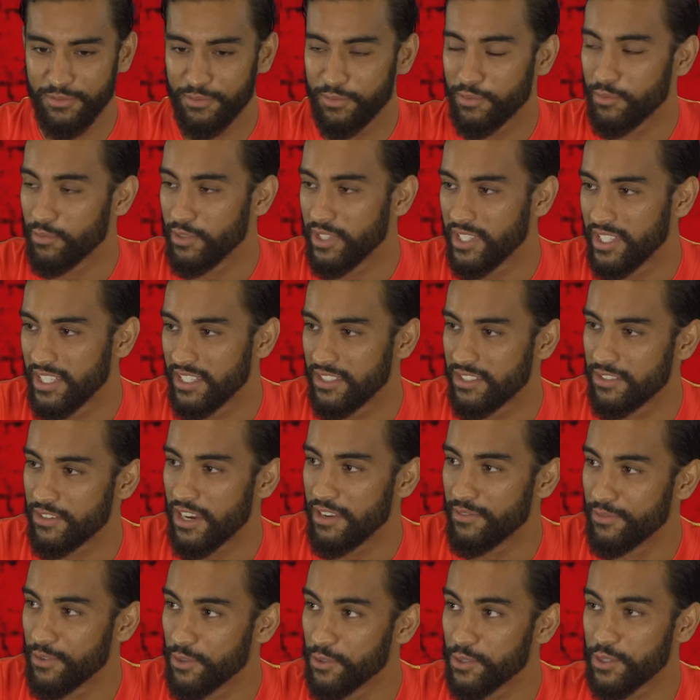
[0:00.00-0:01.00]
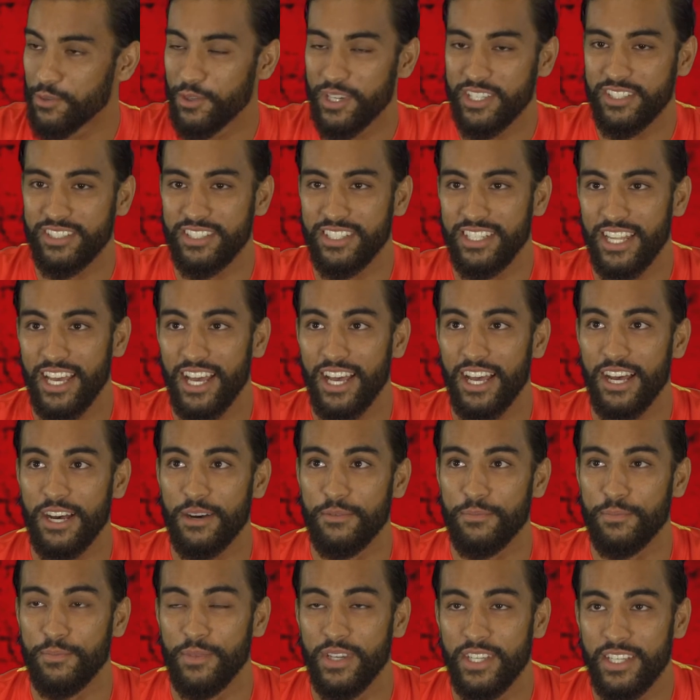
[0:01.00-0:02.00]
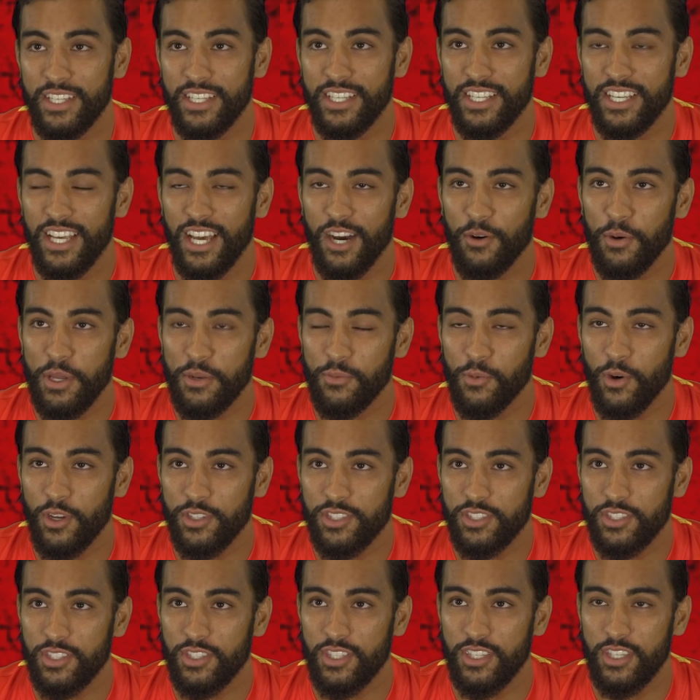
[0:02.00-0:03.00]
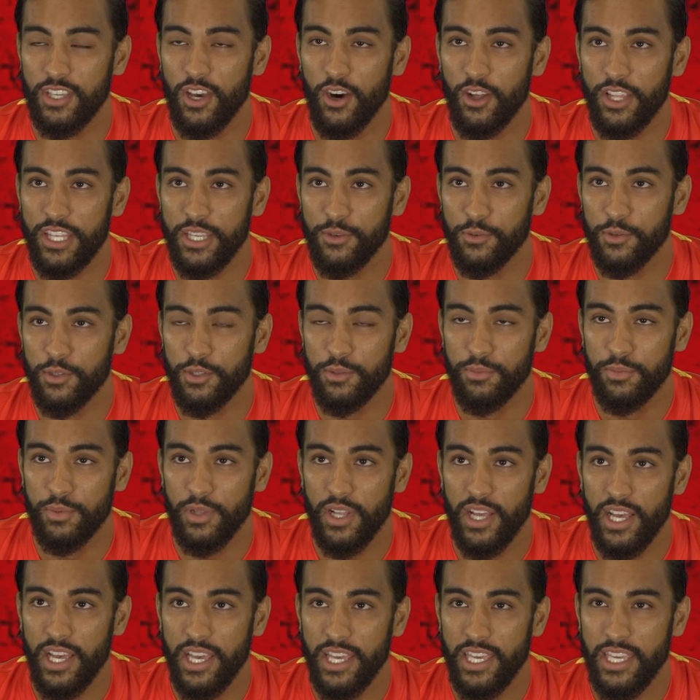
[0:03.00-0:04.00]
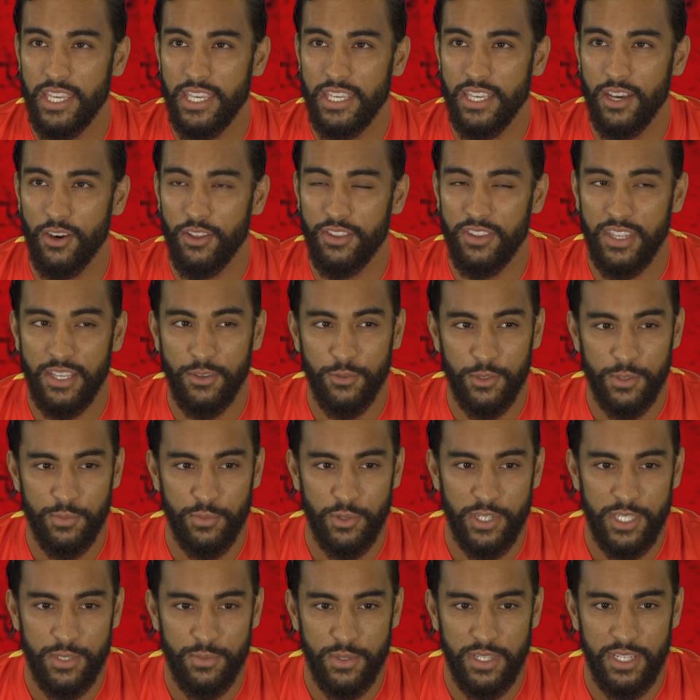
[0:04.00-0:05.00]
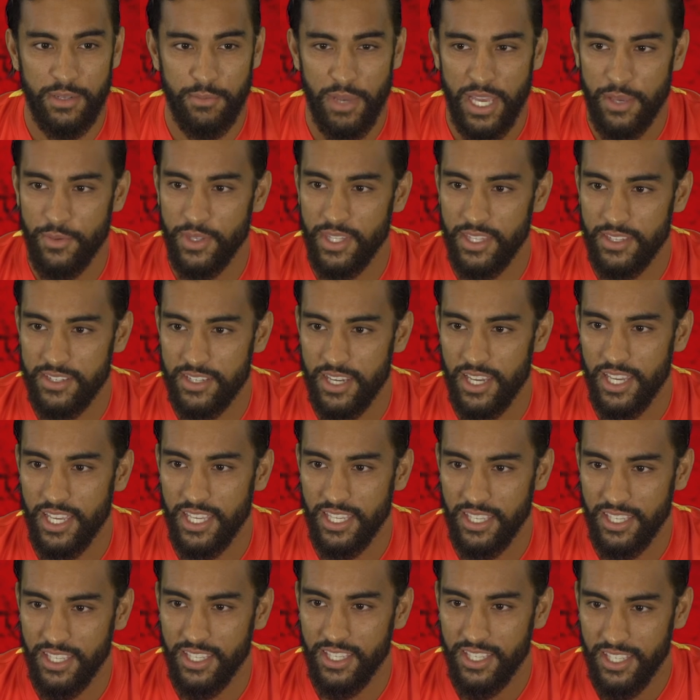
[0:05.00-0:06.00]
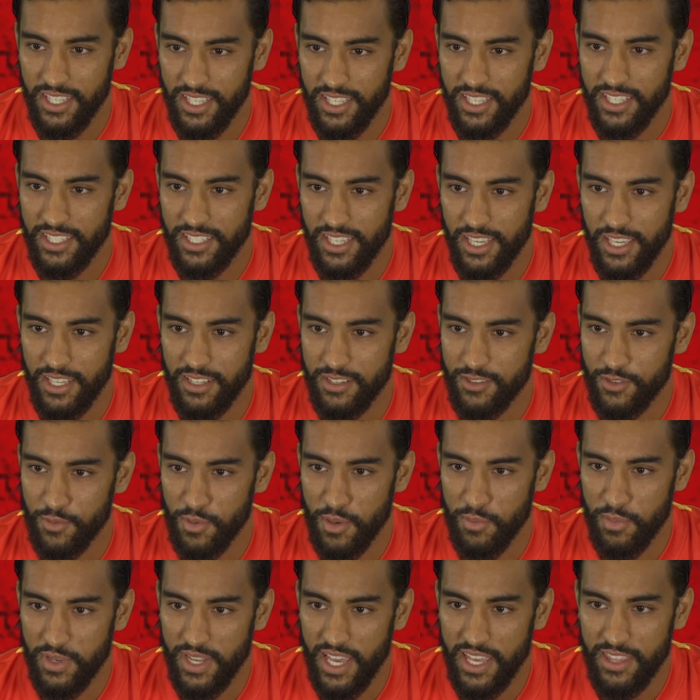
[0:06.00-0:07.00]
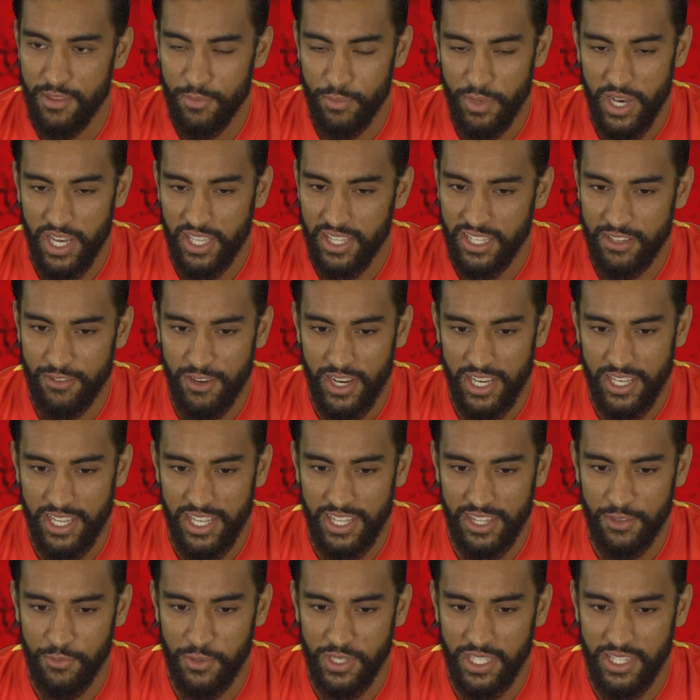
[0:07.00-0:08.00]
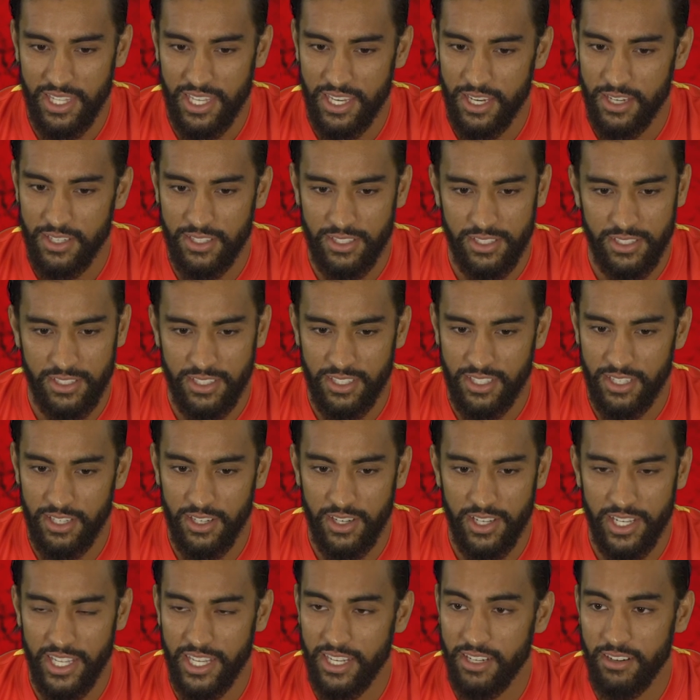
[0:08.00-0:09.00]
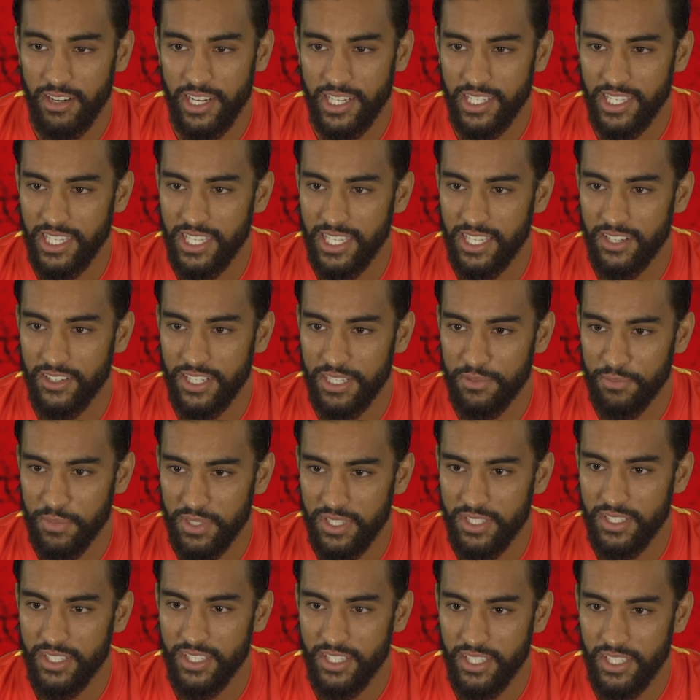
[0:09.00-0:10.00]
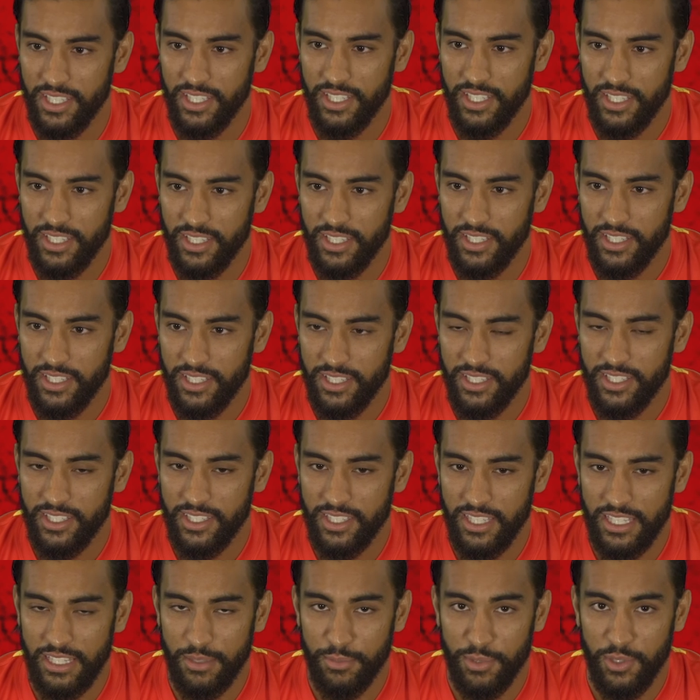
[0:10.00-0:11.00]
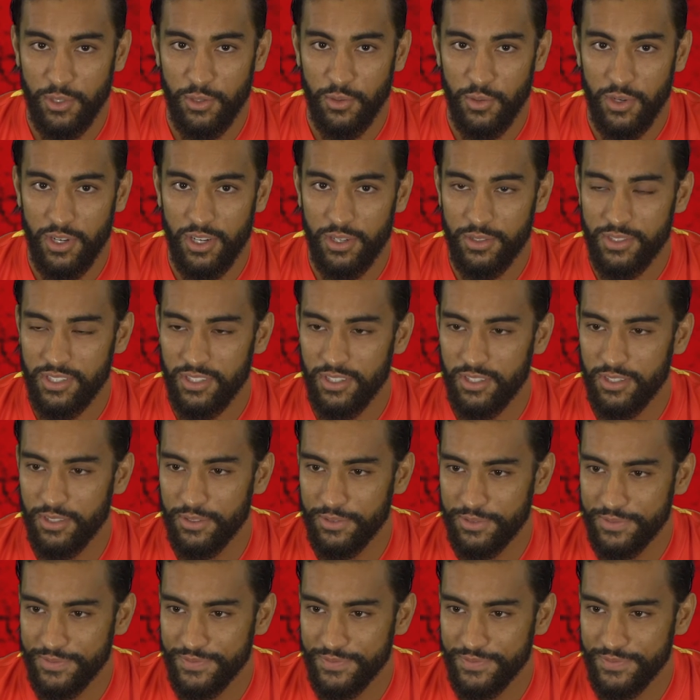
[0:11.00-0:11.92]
really a straightforward question. I went and watched Collingwood play, I think it was Brisbane, maybe the G. Yeah, just remember Nathan Buckley running down the wing there and God, he had a great kick on him. Kicked the ball a while too.